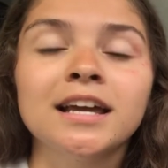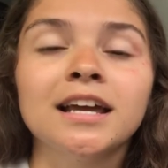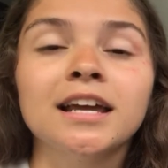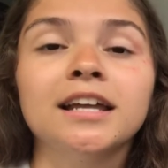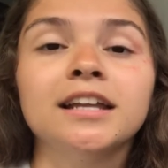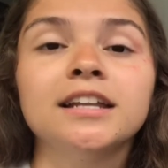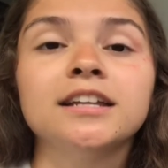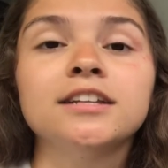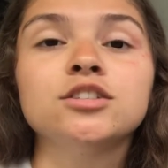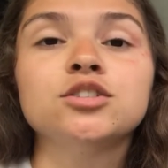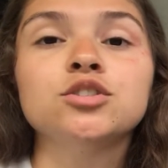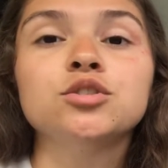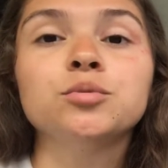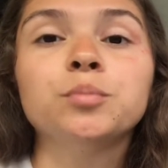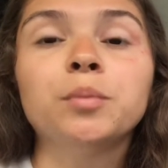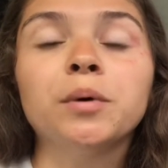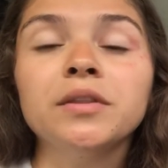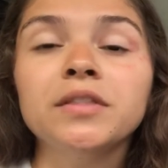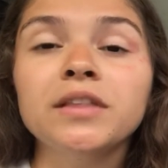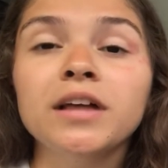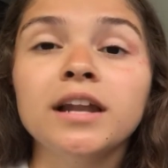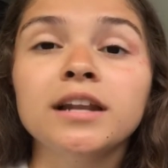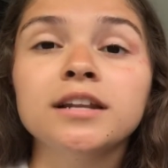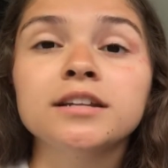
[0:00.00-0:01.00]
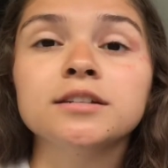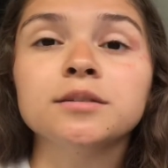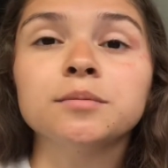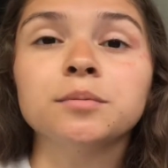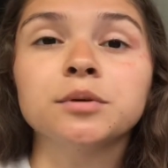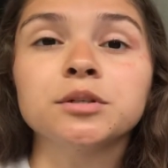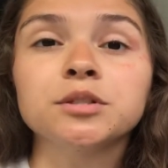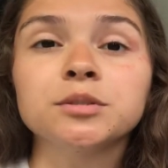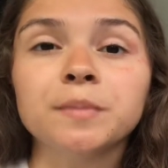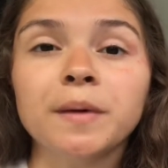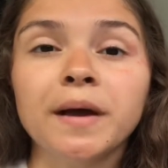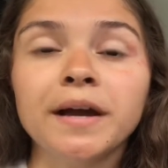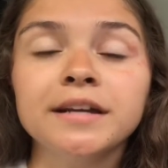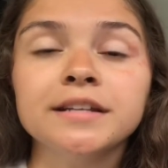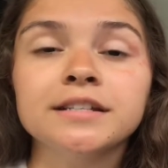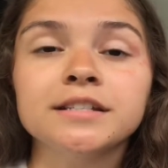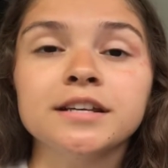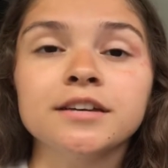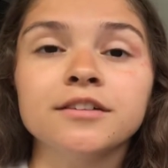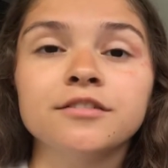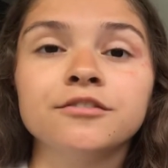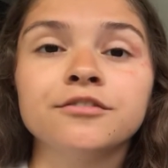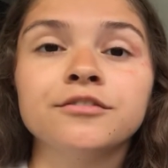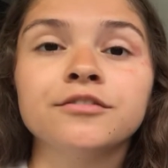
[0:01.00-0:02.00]
And to put that into
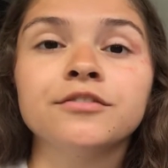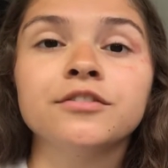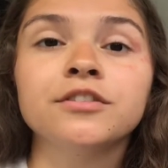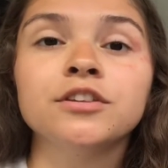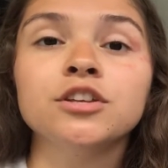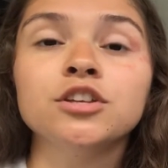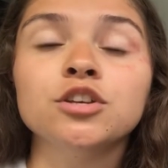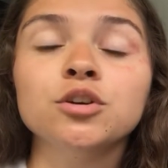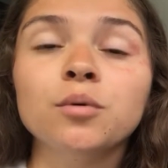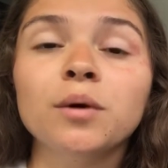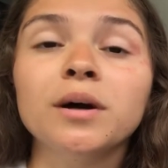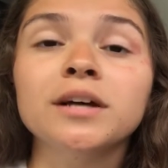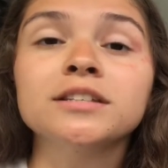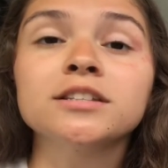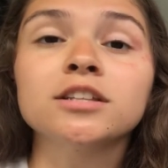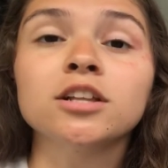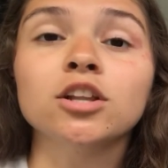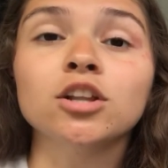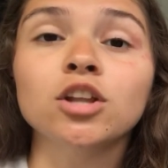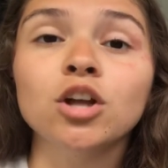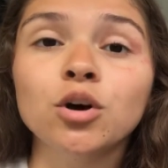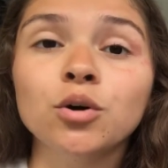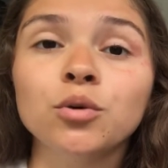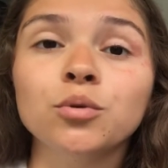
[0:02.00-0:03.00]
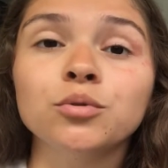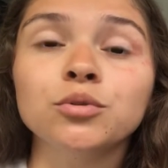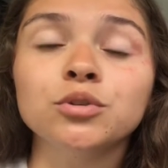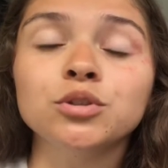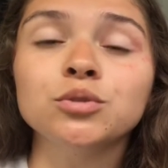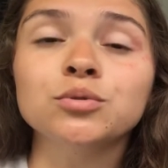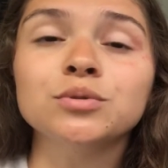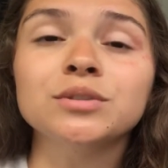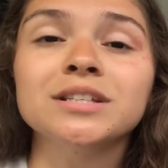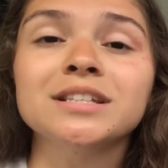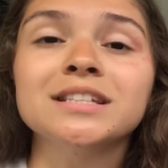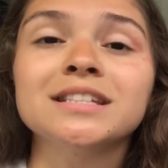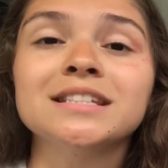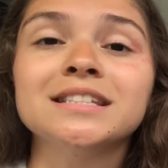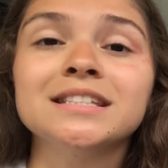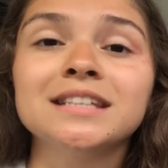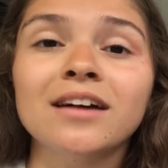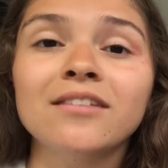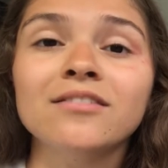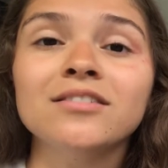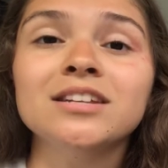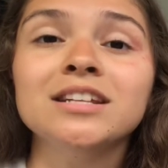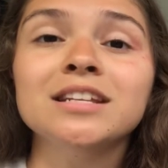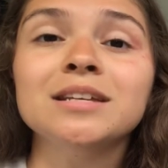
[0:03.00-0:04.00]
perspective, the US alone uses
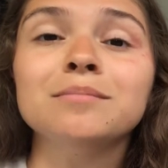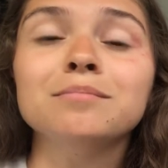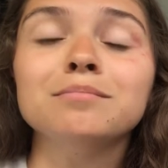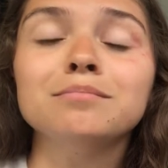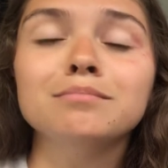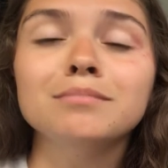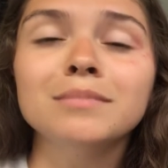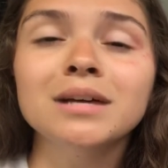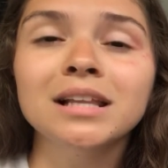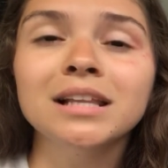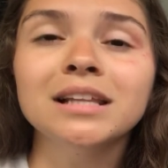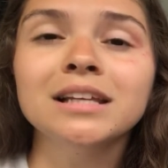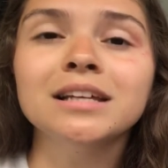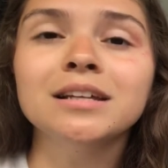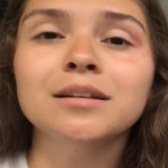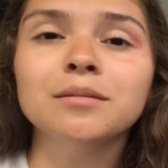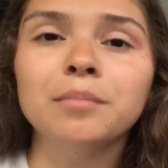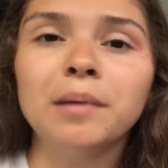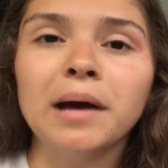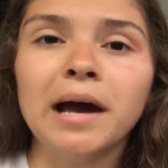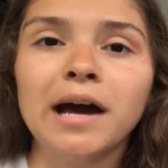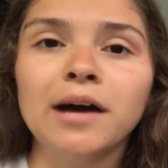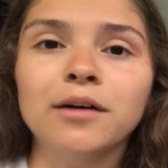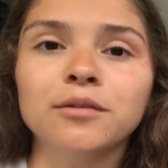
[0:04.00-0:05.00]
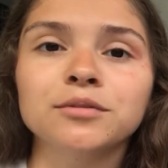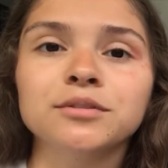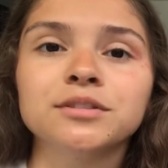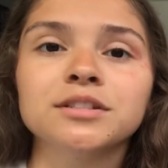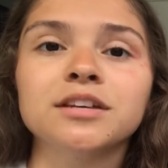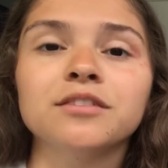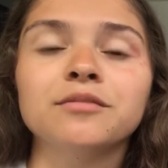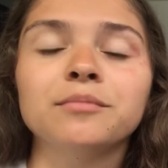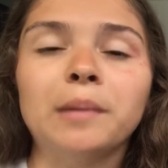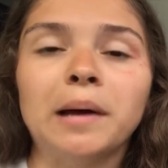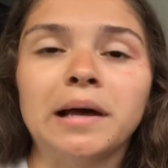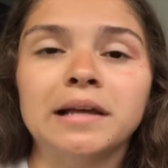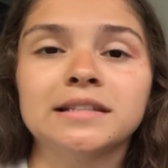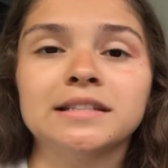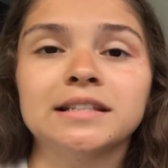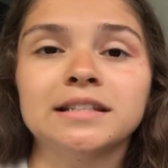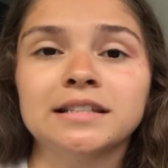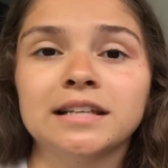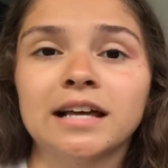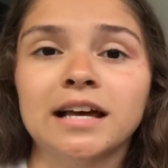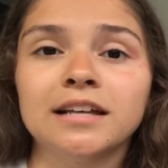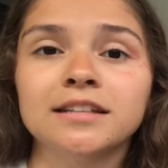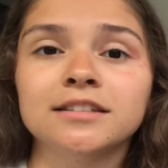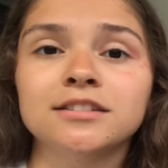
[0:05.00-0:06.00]
70 million pounds of
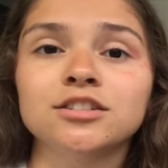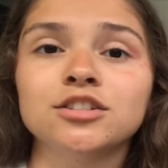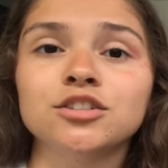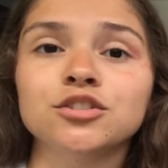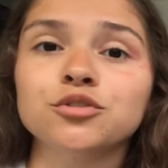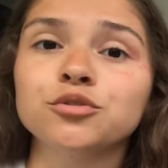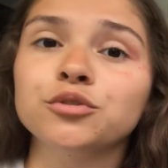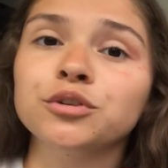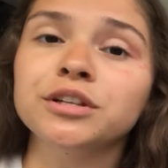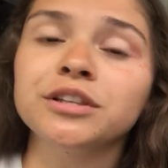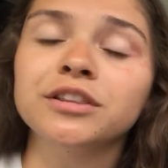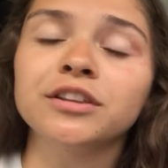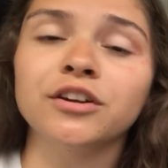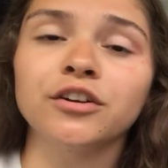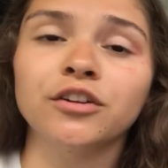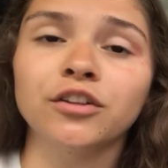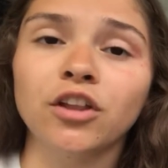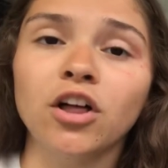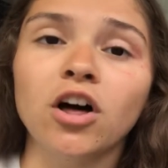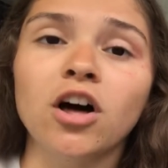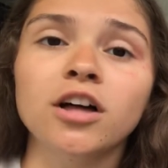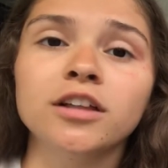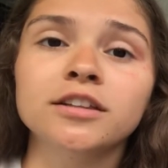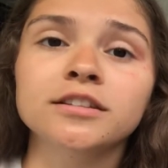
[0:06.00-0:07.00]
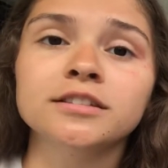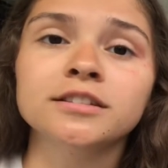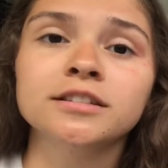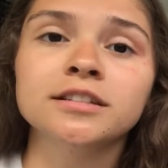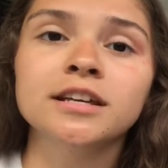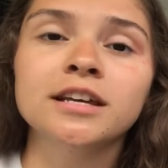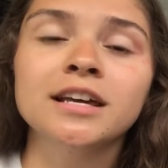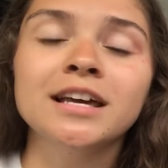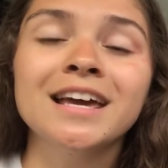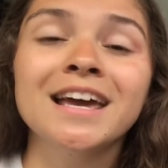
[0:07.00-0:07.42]
pesticides to treat their lawns.